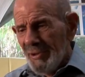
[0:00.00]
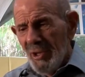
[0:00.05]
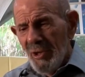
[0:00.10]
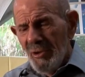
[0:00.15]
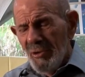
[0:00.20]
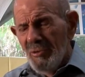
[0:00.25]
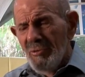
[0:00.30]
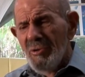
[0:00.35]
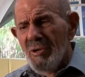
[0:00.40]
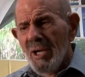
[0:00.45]

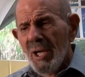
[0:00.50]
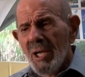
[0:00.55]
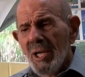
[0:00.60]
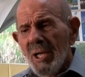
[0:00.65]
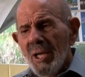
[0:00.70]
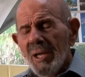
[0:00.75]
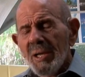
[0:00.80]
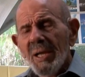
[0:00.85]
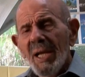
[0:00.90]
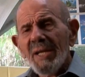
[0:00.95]
No,
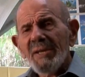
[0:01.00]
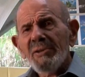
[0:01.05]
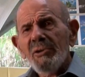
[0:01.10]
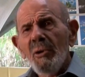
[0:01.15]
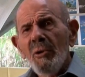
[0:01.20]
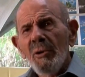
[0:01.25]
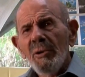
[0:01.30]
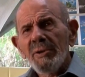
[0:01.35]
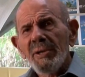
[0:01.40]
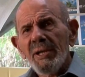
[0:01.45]
that's
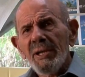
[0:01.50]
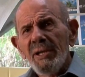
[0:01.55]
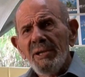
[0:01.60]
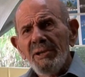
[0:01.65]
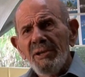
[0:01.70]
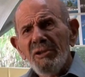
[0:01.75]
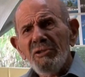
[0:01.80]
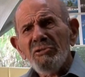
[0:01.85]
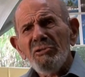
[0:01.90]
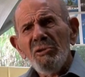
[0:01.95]
called a
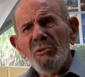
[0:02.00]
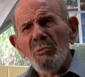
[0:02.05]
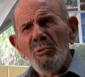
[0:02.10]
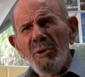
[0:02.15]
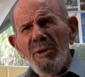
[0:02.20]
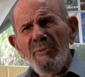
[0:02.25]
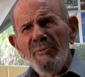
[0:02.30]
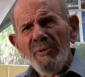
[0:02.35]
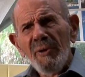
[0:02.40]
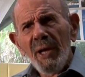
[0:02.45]
conditioned
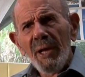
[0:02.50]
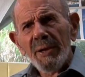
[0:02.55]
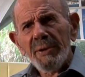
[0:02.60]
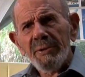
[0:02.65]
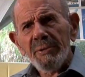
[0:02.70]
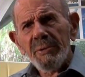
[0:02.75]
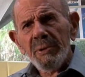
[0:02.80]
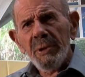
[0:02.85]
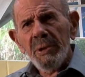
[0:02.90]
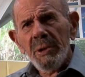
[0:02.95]

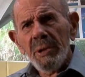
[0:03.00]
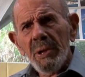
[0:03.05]
reflex.